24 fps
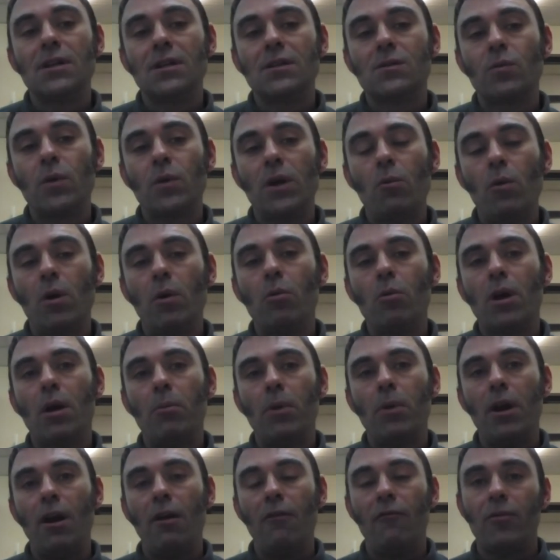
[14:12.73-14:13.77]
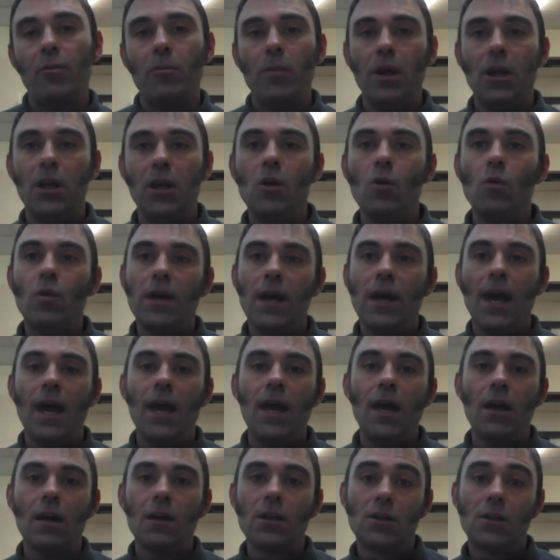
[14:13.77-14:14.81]
Is we we were coming at it from a
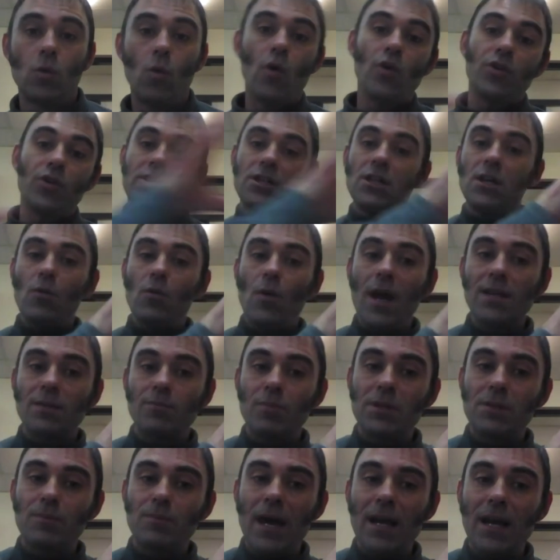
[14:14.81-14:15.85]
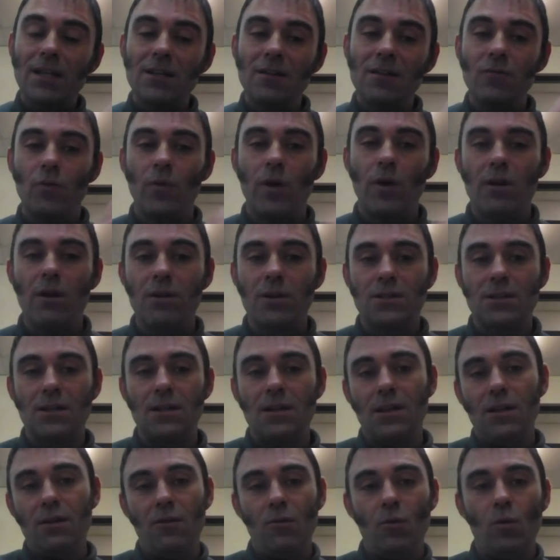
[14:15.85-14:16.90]
UK towards the US perspective, whereas
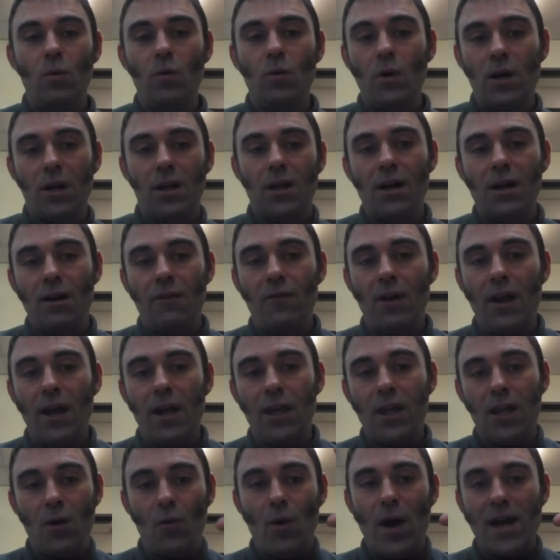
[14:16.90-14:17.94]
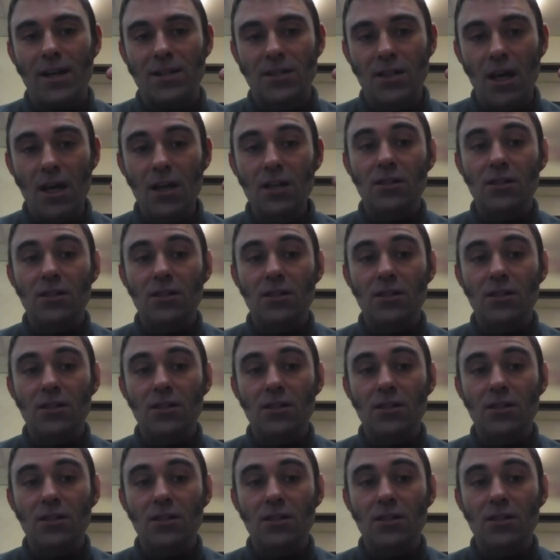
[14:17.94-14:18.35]
you were kind of like US